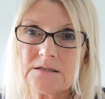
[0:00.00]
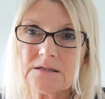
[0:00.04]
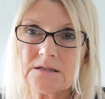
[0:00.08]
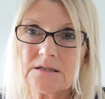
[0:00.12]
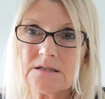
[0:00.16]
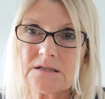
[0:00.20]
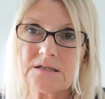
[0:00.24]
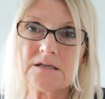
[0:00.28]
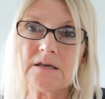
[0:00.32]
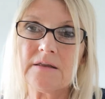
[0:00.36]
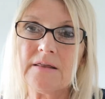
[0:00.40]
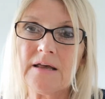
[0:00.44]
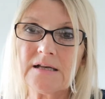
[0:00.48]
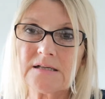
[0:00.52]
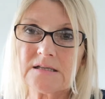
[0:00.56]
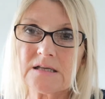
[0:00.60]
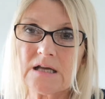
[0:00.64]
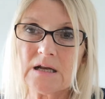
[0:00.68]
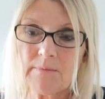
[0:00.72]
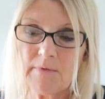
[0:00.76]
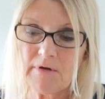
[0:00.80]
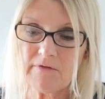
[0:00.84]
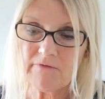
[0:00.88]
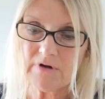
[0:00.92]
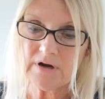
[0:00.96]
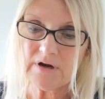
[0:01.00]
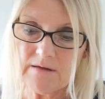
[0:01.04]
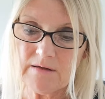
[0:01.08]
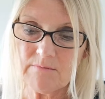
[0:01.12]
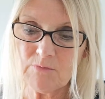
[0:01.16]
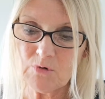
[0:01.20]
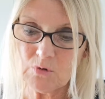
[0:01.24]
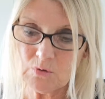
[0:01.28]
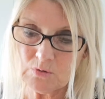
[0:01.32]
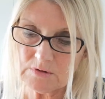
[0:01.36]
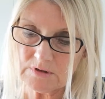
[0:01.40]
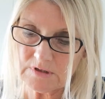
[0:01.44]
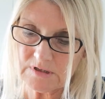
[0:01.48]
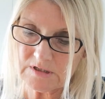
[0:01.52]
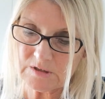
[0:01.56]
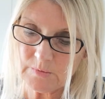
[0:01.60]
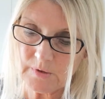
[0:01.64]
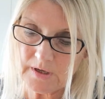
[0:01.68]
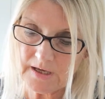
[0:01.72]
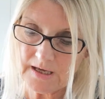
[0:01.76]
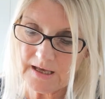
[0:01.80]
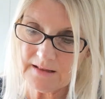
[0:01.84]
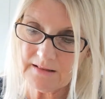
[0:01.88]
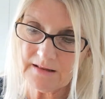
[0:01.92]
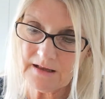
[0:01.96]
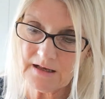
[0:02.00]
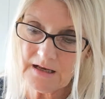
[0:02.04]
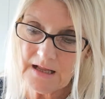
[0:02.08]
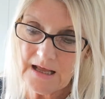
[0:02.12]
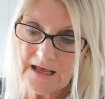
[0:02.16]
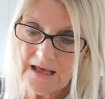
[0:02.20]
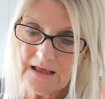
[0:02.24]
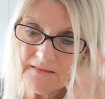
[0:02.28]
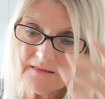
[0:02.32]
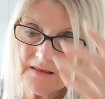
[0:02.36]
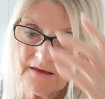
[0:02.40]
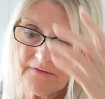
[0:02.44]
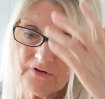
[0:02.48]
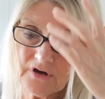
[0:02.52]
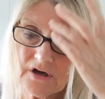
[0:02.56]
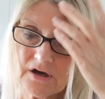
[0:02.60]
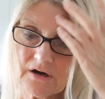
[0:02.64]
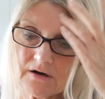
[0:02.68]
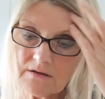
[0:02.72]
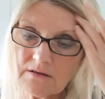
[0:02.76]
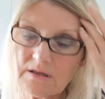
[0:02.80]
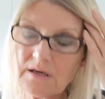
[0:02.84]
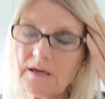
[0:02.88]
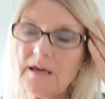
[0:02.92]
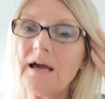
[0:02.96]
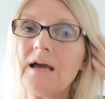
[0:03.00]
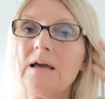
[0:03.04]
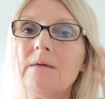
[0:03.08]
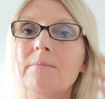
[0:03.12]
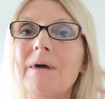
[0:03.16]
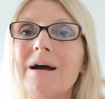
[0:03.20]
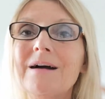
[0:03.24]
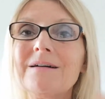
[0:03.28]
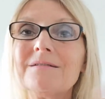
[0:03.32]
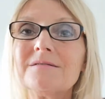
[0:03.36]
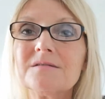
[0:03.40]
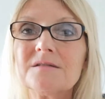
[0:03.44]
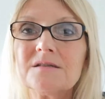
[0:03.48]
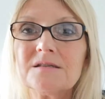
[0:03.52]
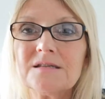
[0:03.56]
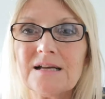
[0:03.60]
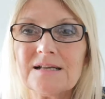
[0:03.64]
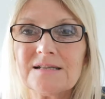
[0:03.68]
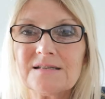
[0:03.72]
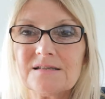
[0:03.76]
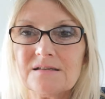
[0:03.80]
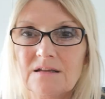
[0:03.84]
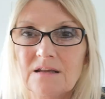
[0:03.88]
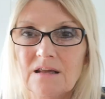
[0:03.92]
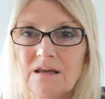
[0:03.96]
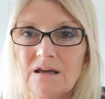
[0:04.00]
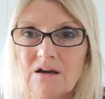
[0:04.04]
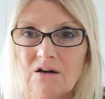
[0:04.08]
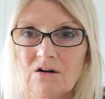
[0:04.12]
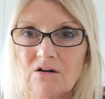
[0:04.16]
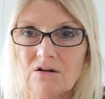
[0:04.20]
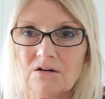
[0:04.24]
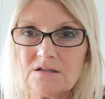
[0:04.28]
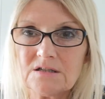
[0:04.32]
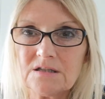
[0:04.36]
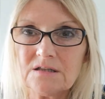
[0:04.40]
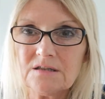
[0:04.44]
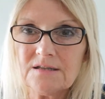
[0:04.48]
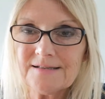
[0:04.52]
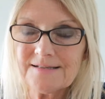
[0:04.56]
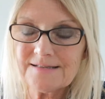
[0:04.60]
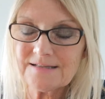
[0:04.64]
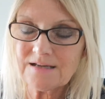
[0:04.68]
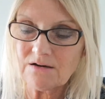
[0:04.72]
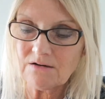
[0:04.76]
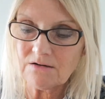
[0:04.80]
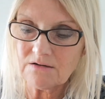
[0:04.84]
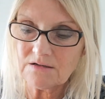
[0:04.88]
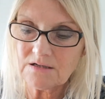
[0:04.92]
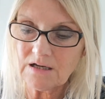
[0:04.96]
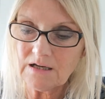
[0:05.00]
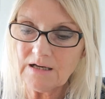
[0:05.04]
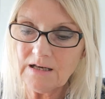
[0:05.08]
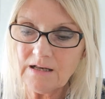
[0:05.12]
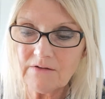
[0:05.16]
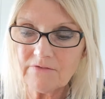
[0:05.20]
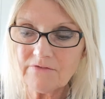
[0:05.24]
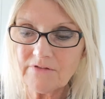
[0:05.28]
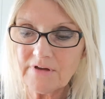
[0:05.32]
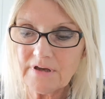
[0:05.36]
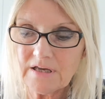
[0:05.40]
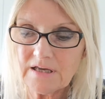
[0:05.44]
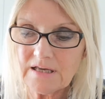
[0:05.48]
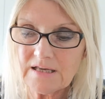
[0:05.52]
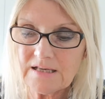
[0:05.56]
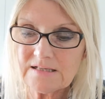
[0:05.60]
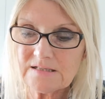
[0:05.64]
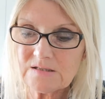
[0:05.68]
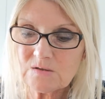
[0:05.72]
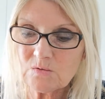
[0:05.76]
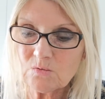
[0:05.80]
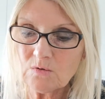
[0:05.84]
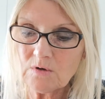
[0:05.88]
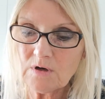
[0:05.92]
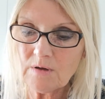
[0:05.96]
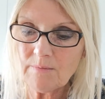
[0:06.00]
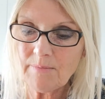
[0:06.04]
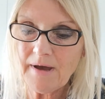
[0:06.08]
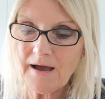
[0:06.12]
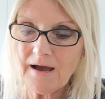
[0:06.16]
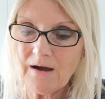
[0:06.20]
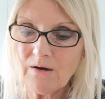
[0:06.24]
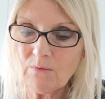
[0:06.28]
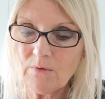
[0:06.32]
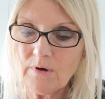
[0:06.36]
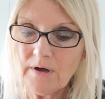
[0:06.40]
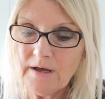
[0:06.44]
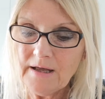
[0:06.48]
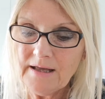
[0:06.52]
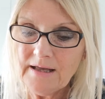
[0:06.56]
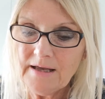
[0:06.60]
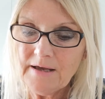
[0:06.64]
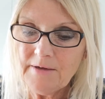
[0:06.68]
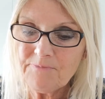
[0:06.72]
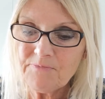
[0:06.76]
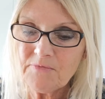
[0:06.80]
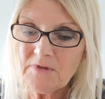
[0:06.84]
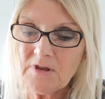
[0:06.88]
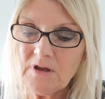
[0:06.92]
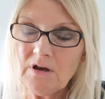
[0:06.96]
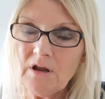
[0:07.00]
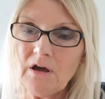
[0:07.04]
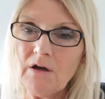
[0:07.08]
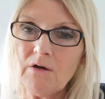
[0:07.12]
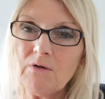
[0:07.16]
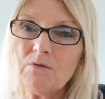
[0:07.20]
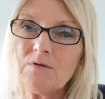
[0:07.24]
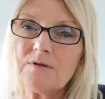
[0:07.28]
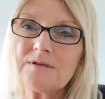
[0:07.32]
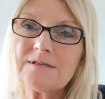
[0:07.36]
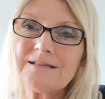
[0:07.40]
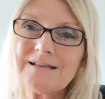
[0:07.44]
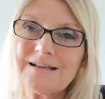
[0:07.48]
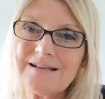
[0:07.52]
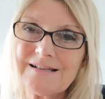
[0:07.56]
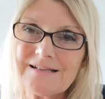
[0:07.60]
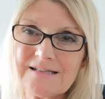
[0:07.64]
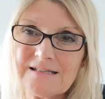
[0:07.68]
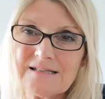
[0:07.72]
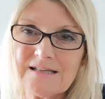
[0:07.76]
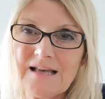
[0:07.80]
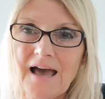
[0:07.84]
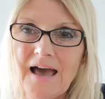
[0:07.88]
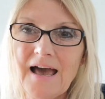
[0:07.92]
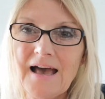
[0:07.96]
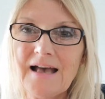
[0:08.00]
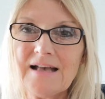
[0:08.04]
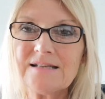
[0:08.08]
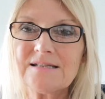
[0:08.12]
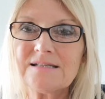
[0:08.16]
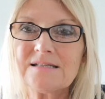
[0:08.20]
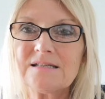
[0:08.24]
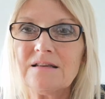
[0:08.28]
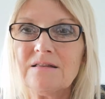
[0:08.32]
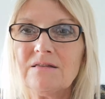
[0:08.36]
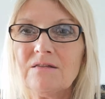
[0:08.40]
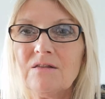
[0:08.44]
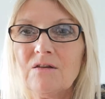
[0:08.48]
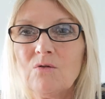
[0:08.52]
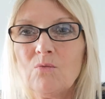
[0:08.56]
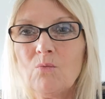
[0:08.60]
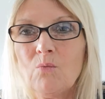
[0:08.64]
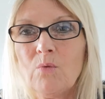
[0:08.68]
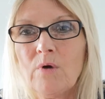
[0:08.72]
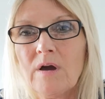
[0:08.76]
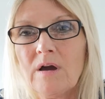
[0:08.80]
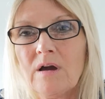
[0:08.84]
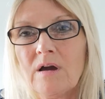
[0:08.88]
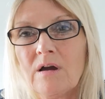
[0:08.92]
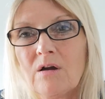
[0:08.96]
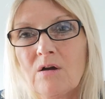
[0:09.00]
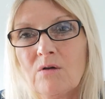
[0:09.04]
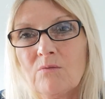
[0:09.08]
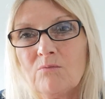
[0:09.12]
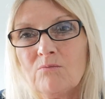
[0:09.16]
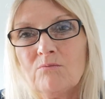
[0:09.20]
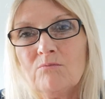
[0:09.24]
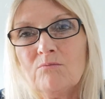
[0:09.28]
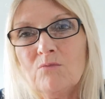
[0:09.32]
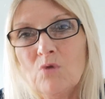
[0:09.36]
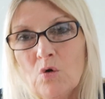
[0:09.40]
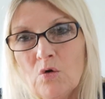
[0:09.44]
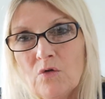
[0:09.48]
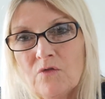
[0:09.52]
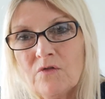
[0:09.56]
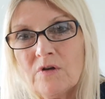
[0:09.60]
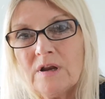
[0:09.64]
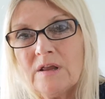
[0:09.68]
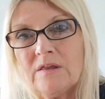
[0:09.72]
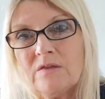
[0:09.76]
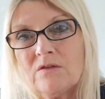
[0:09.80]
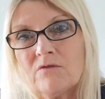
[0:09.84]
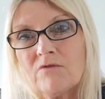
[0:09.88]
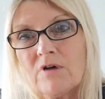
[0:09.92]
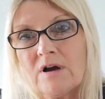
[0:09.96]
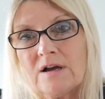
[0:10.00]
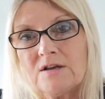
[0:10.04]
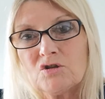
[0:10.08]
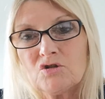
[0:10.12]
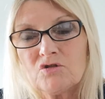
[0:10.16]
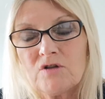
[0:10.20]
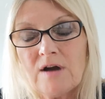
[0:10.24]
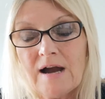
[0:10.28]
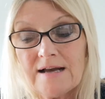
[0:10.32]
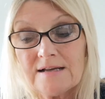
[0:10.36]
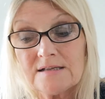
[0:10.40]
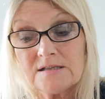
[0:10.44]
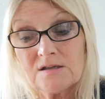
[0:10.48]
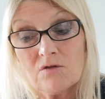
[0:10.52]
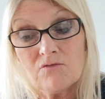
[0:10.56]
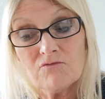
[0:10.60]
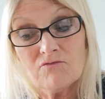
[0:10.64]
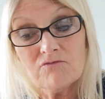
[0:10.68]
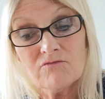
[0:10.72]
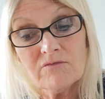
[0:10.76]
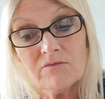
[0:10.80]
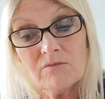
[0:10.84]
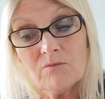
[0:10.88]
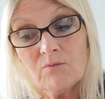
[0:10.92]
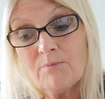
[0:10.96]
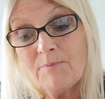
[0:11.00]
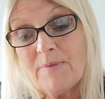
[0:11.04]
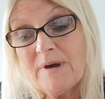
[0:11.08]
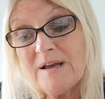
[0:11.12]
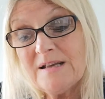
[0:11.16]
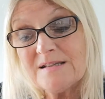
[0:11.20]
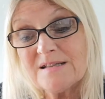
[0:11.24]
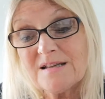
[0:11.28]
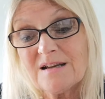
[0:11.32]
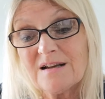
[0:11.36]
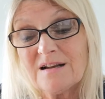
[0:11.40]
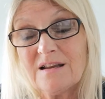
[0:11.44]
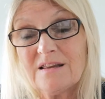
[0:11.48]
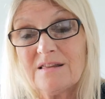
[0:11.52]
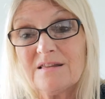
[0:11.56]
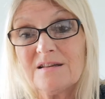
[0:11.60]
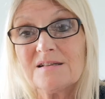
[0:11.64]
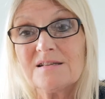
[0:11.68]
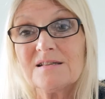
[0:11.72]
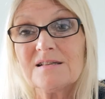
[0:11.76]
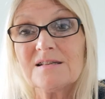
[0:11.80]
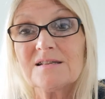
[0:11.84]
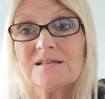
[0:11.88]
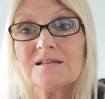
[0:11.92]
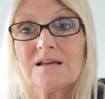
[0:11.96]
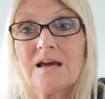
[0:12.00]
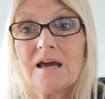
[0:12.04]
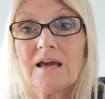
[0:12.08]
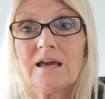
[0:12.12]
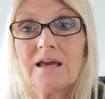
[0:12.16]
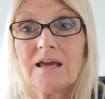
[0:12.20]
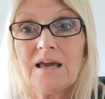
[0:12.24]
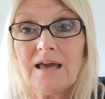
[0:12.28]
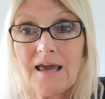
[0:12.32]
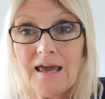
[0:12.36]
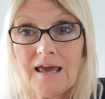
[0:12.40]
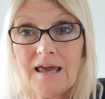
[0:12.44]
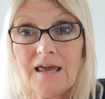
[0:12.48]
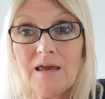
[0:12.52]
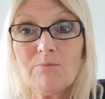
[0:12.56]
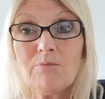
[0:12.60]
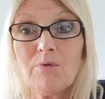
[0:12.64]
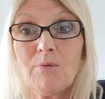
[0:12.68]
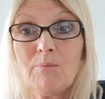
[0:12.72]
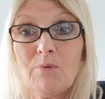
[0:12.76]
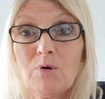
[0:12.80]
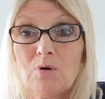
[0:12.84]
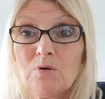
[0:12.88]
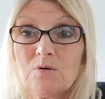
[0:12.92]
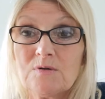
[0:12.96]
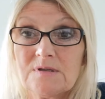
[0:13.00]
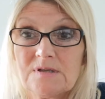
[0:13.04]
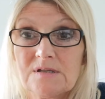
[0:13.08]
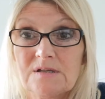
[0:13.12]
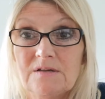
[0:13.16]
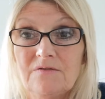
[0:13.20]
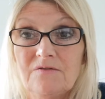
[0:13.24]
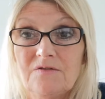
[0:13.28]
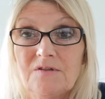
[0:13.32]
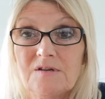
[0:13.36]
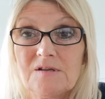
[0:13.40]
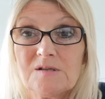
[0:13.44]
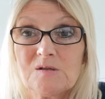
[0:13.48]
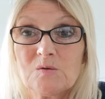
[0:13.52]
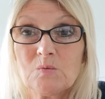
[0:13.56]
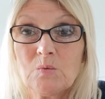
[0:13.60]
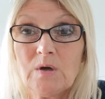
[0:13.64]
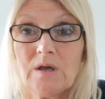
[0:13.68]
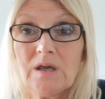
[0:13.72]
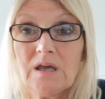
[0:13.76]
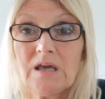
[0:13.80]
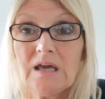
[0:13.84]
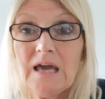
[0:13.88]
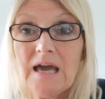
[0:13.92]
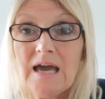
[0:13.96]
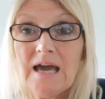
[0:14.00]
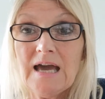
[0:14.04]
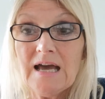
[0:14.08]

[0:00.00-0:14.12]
So that's going to be important this week. And then the other card that came out is the Destiny card. And this card, I love it. It's all about, success and that we're moving in the right track. So basically this is saying keep positive this week.